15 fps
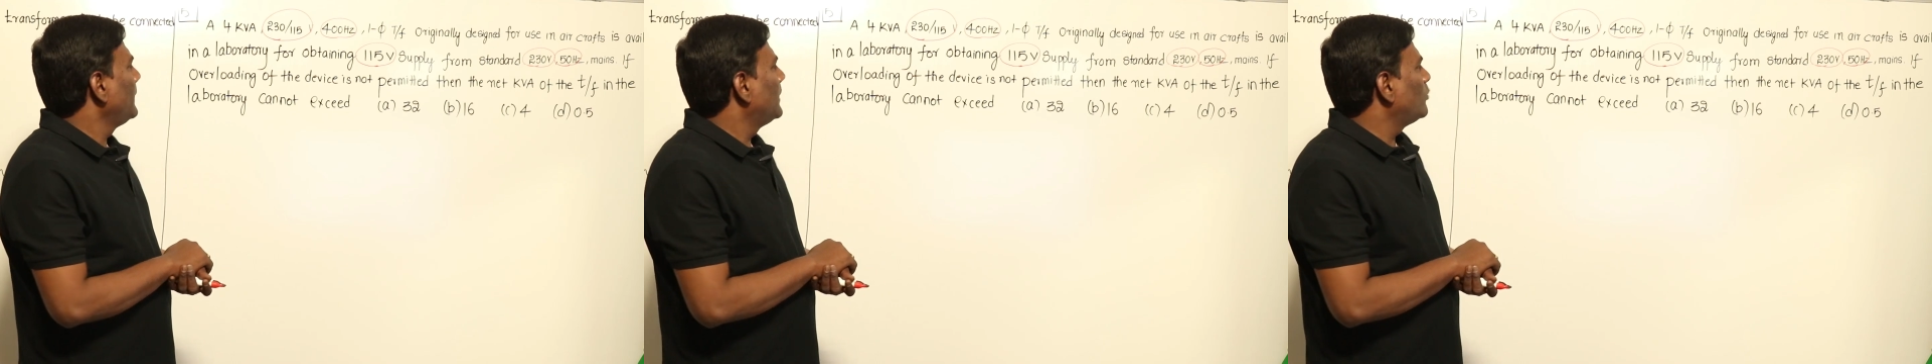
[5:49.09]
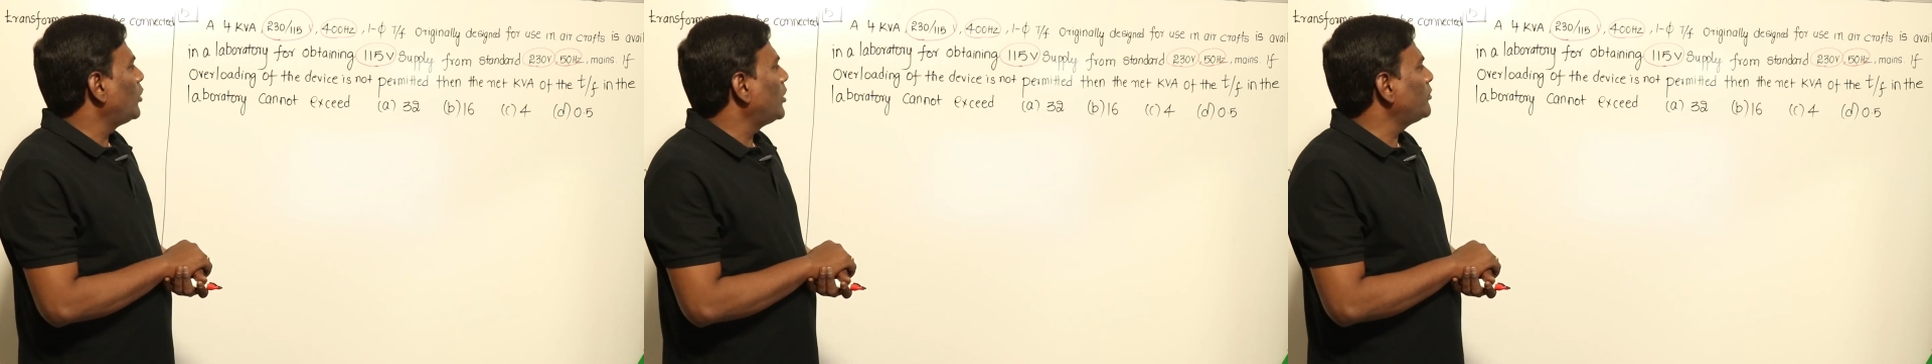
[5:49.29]

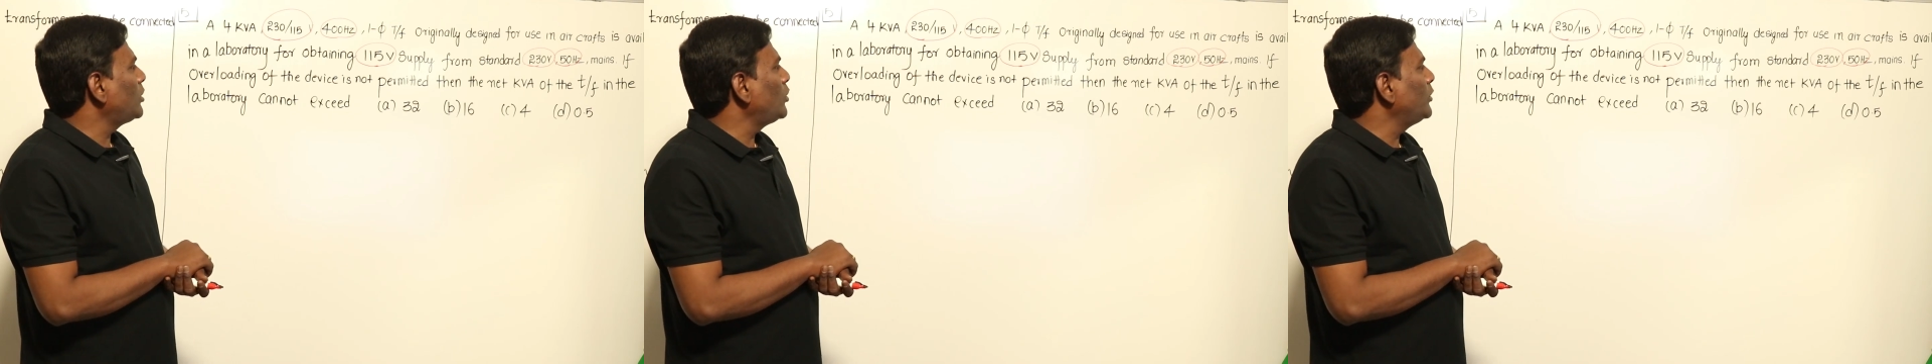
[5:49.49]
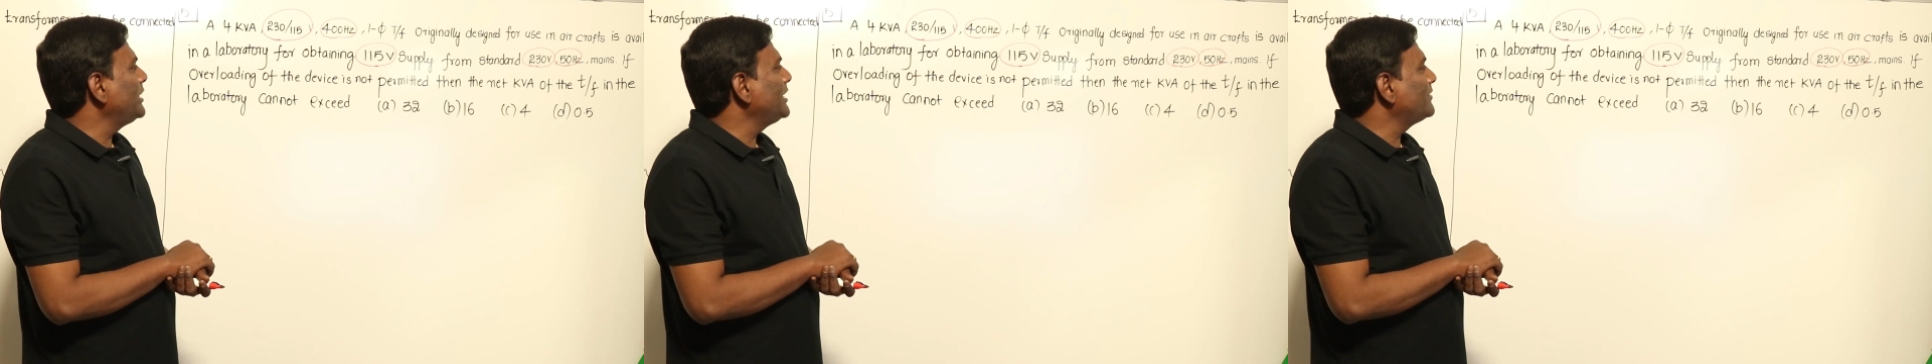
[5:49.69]

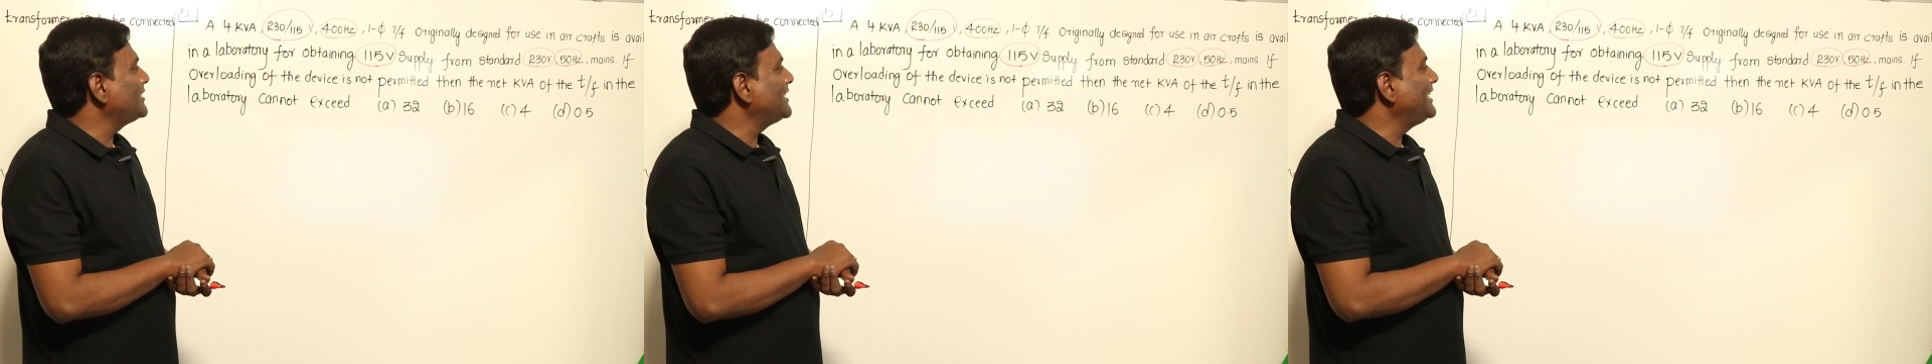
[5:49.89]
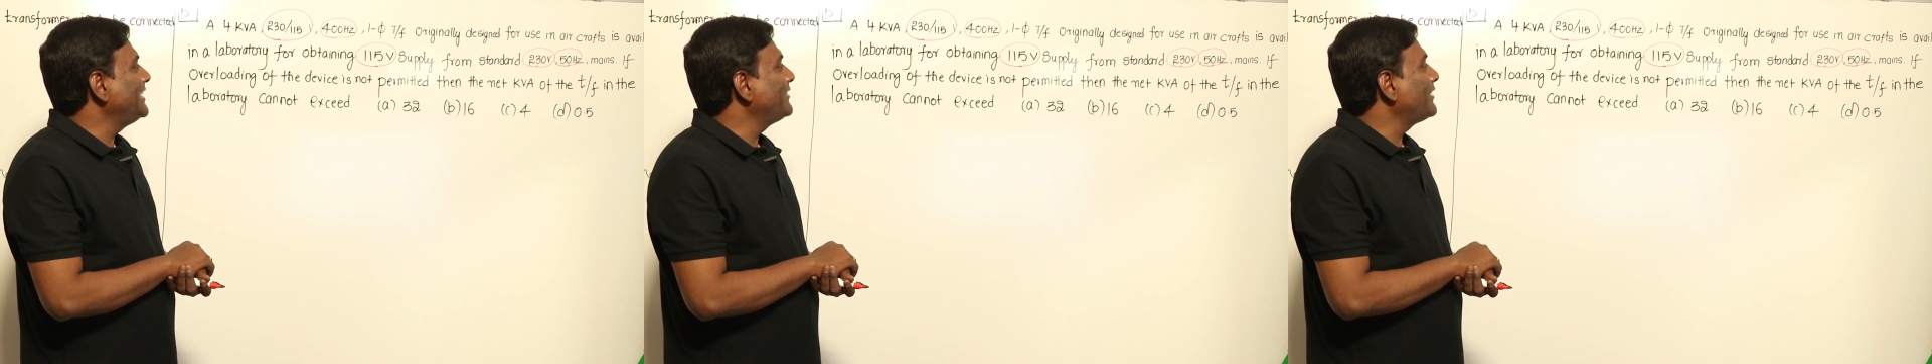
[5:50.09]
overloading of the
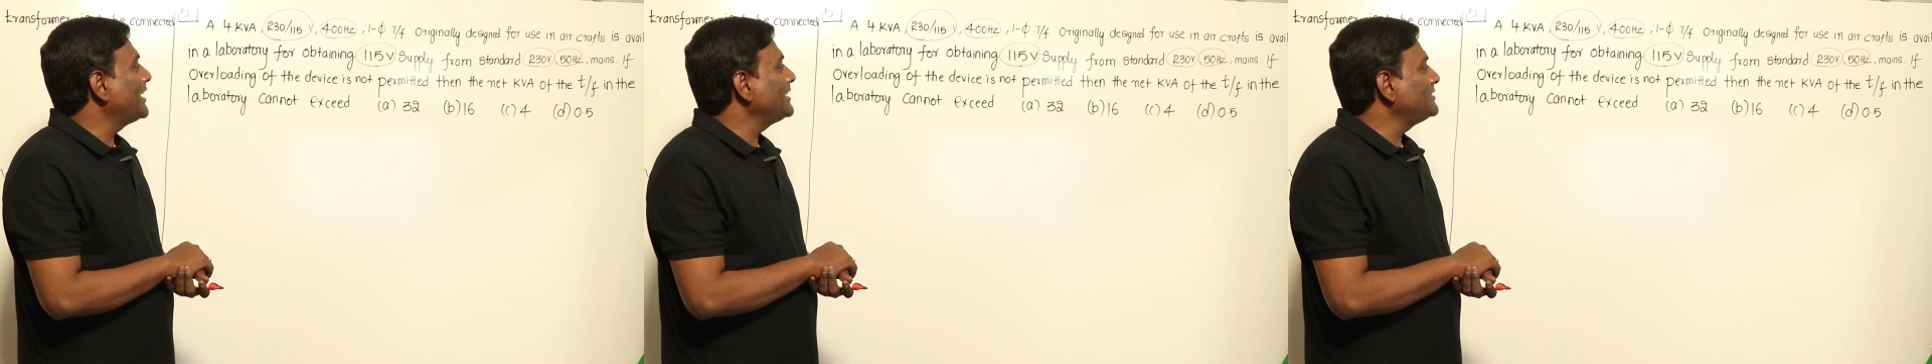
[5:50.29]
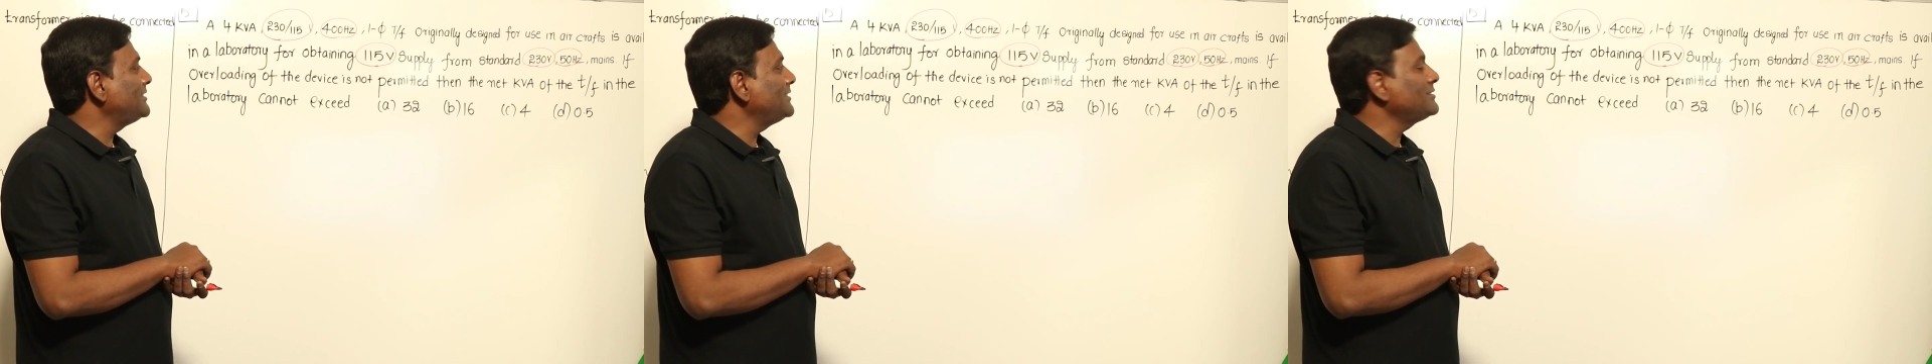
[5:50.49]

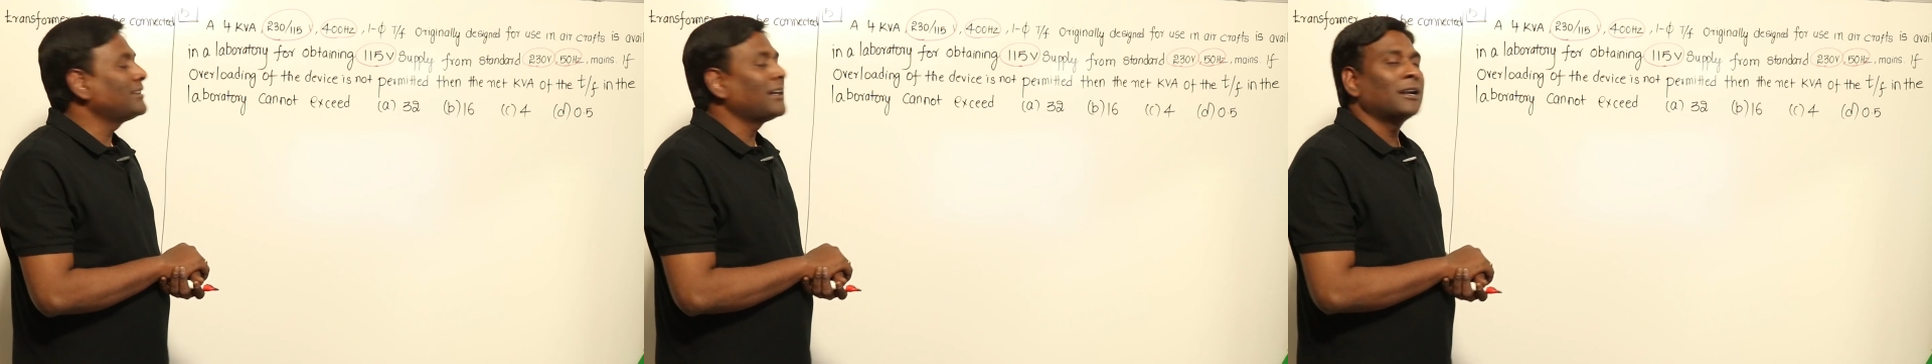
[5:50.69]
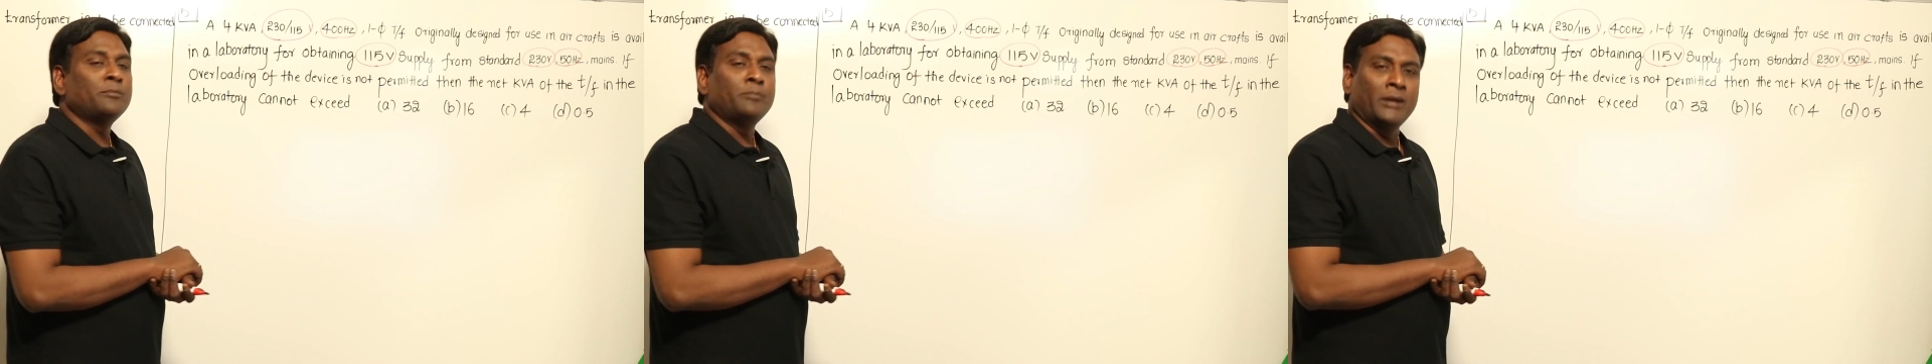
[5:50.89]
device is
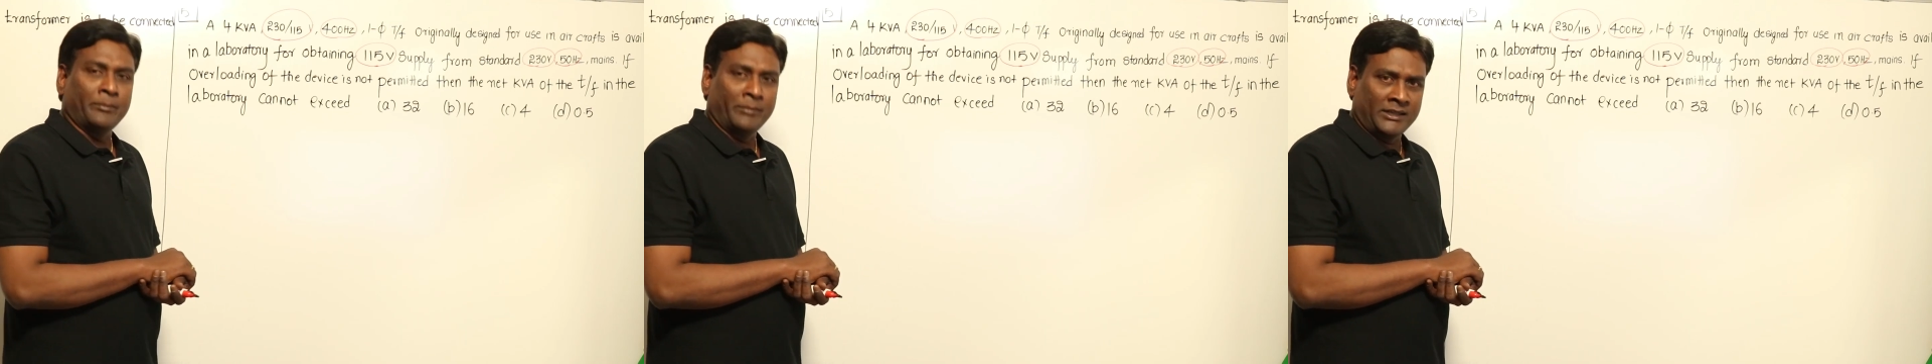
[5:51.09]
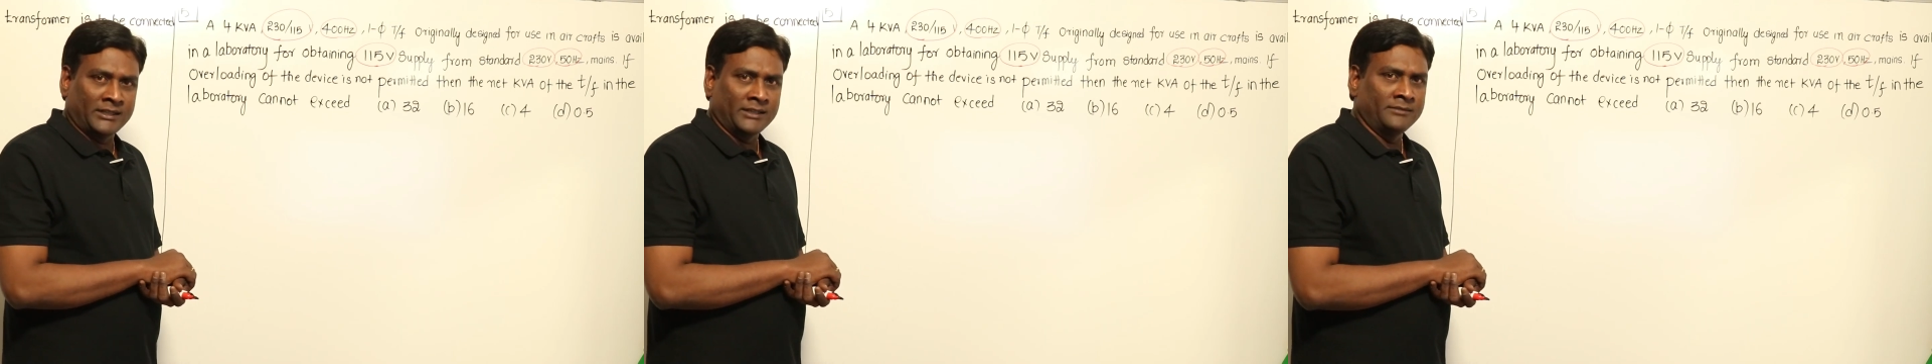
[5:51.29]
not
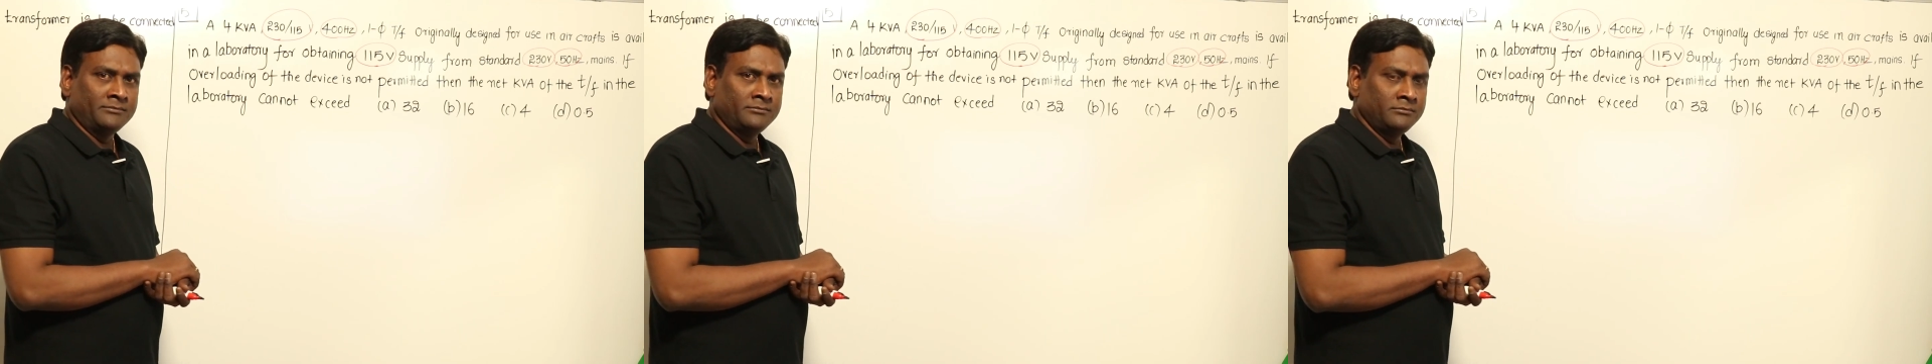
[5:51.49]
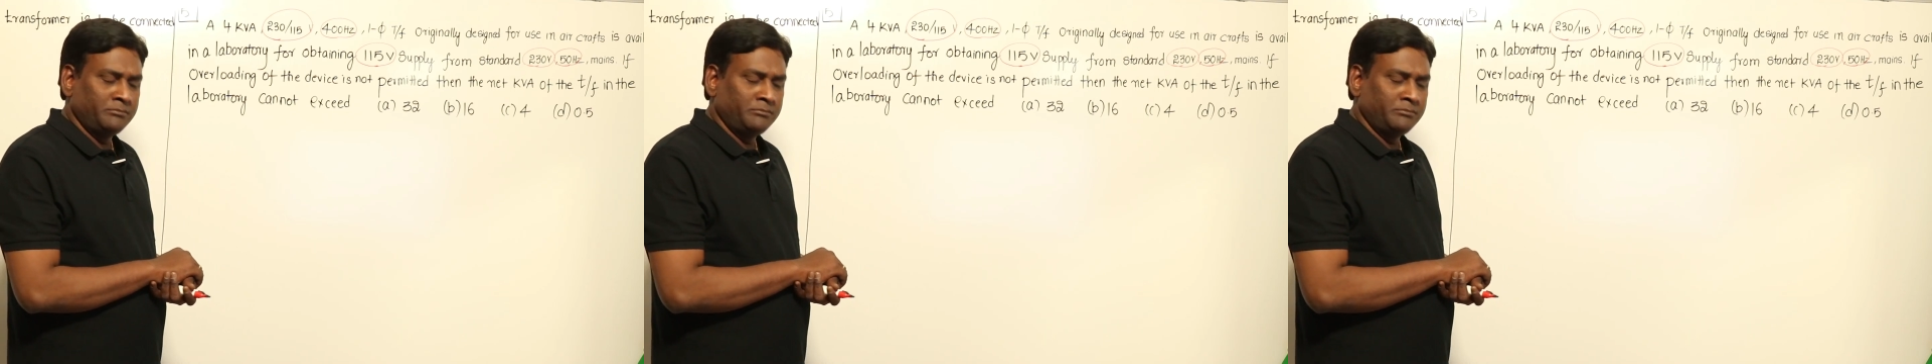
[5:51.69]
permitted.